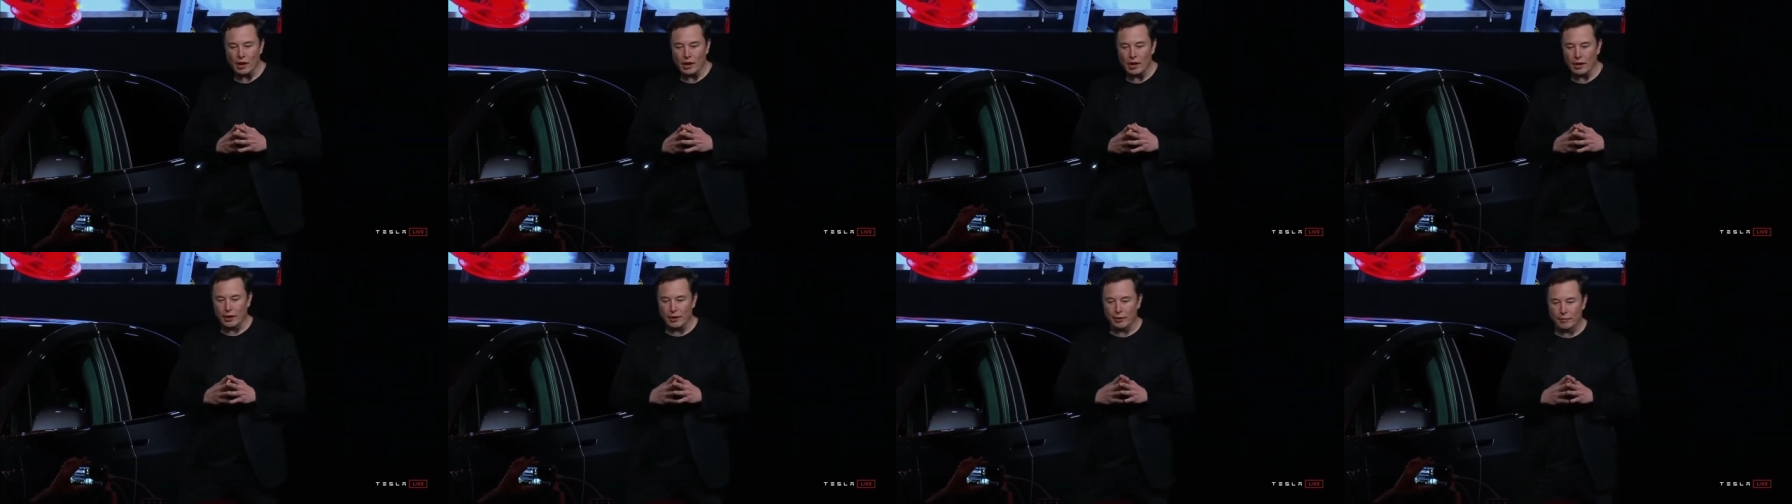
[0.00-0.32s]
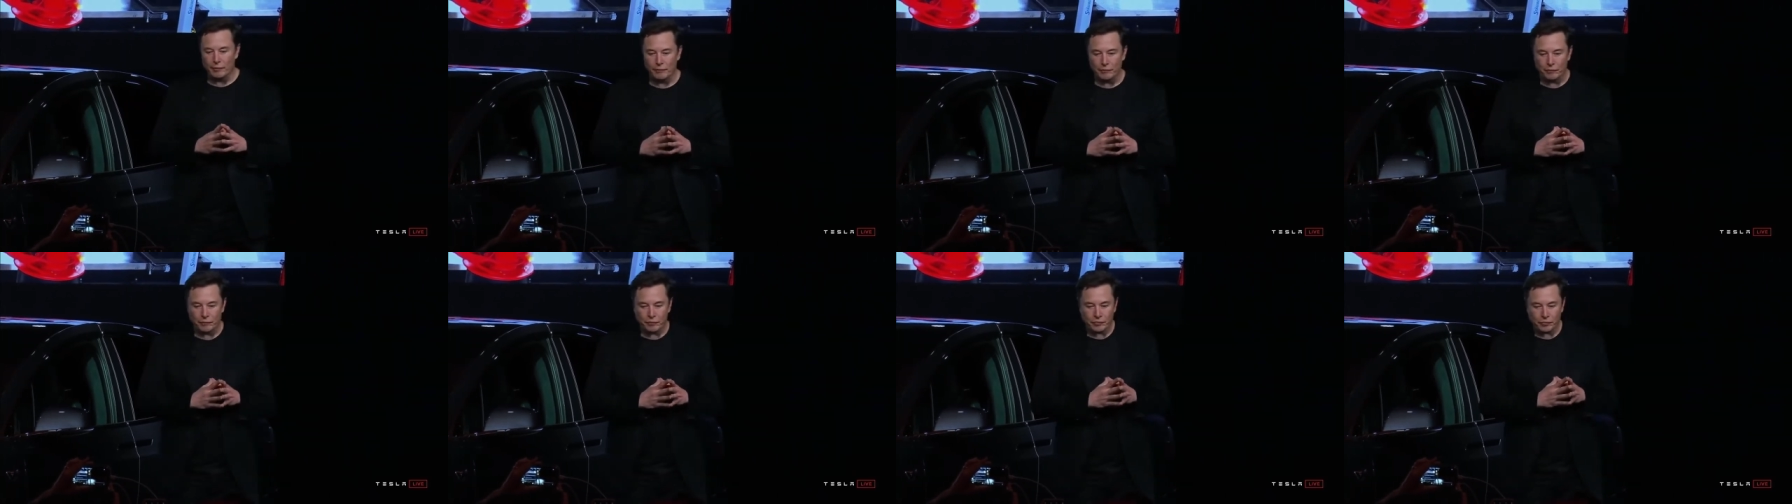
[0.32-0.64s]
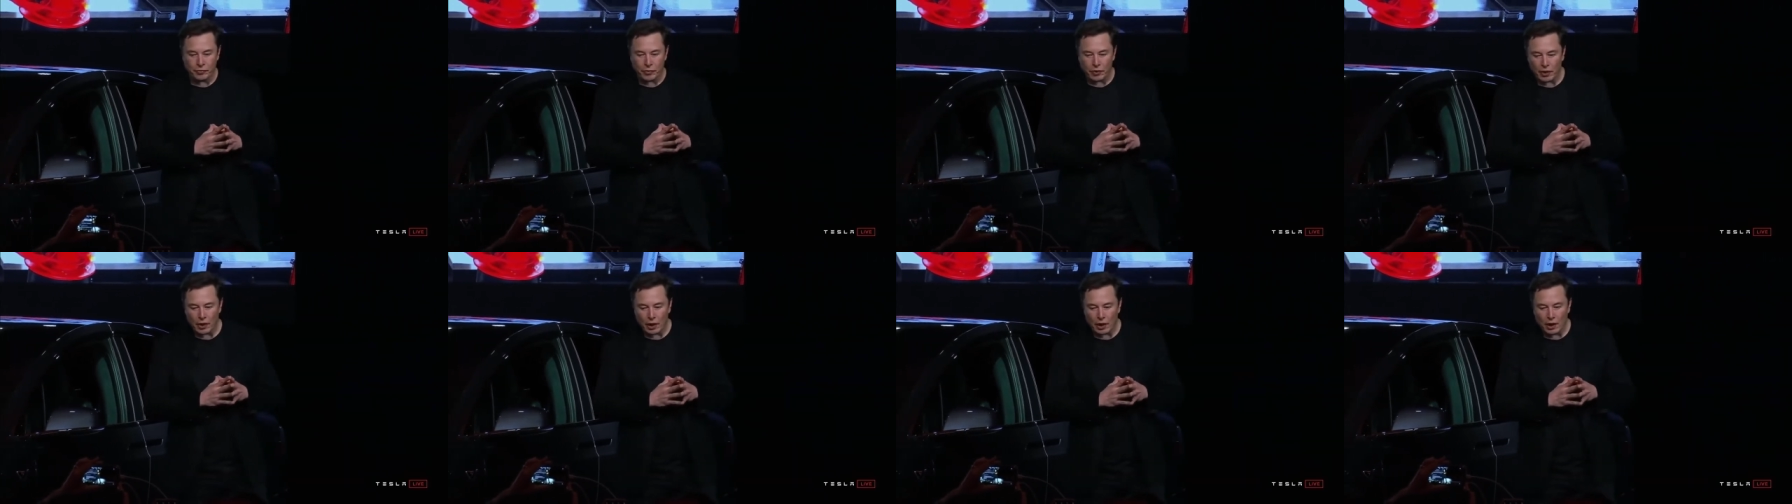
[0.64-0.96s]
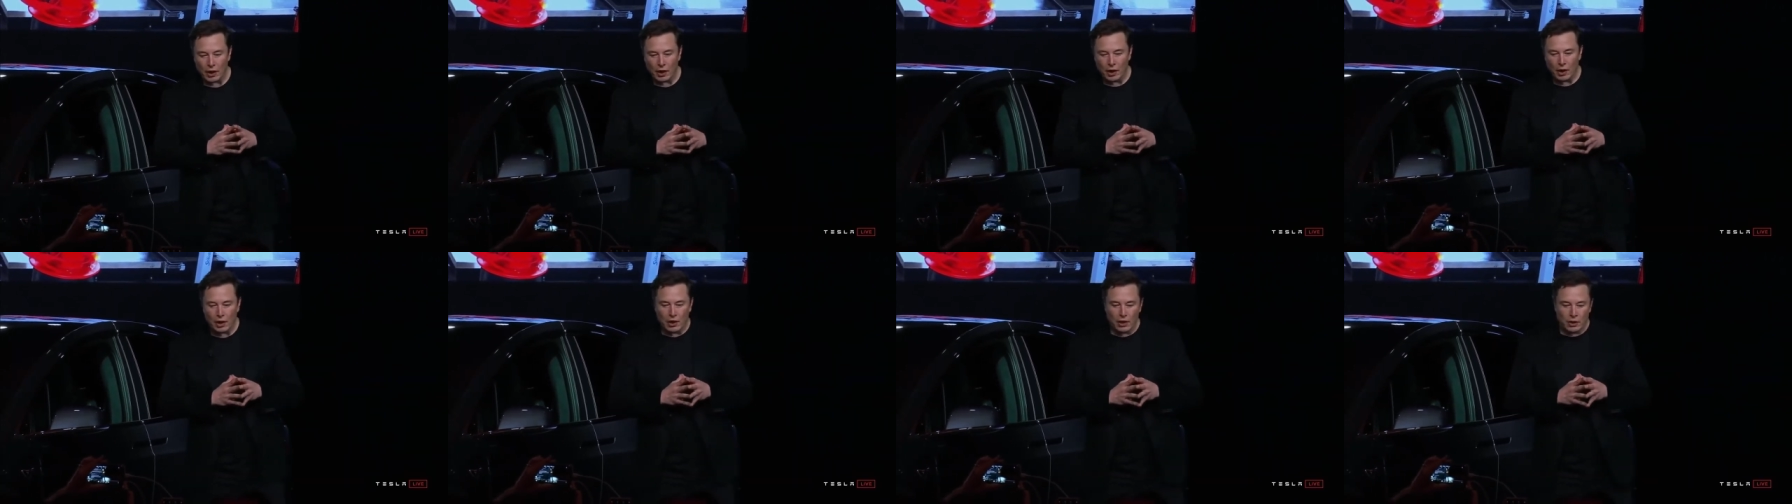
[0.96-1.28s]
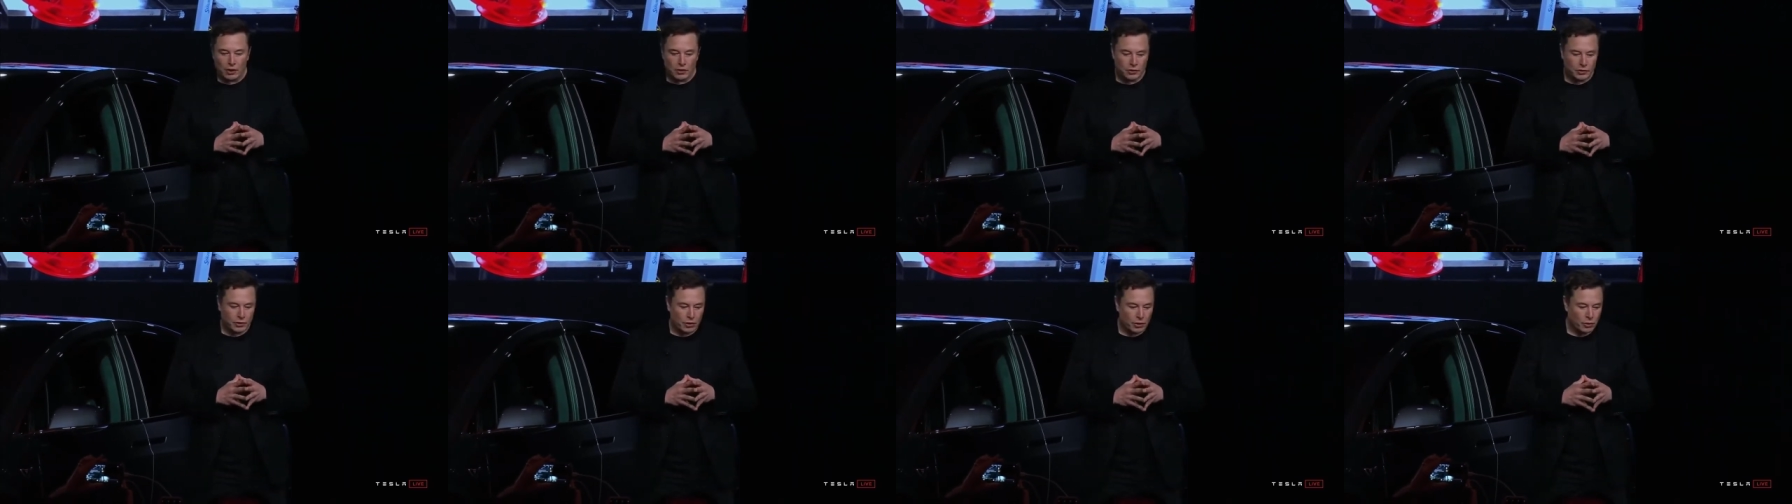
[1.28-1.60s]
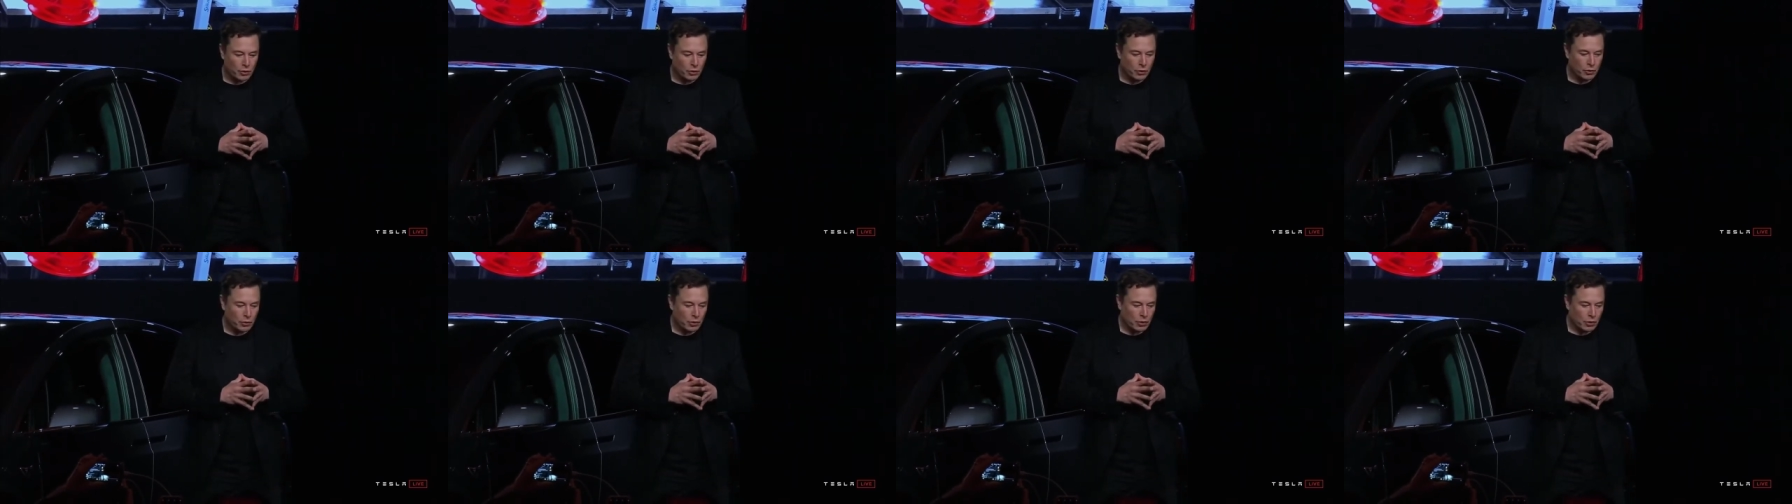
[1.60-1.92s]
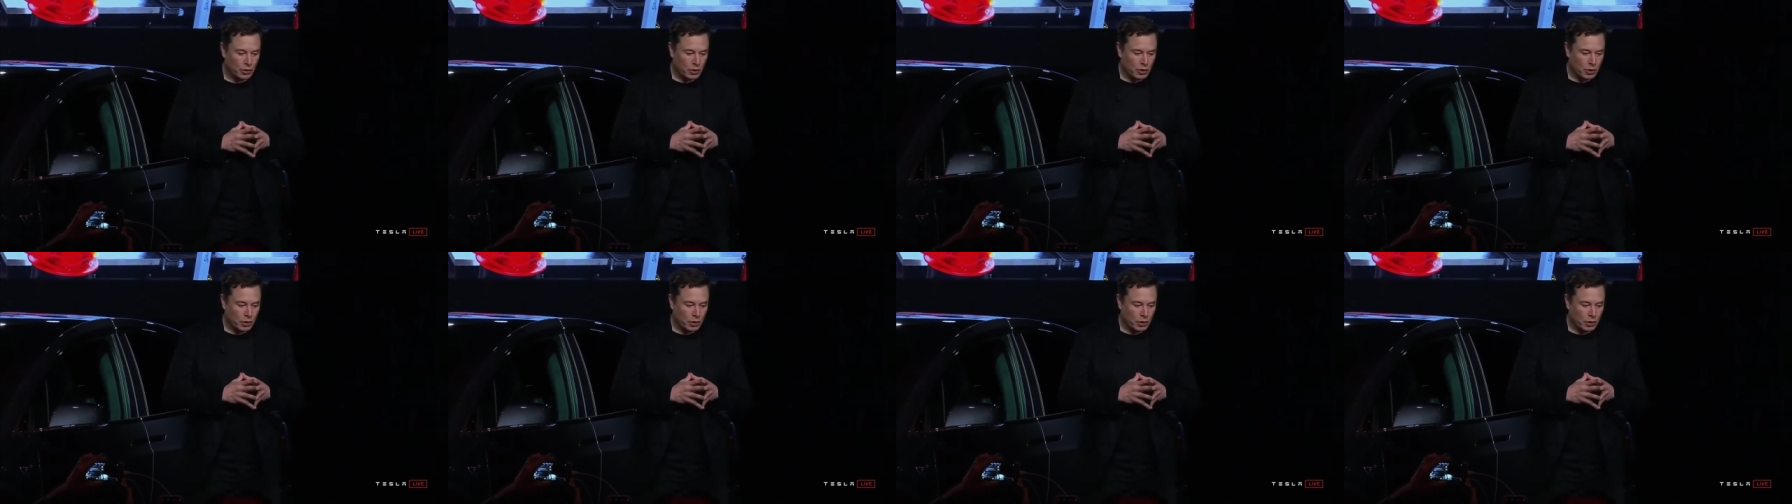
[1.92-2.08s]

Um, so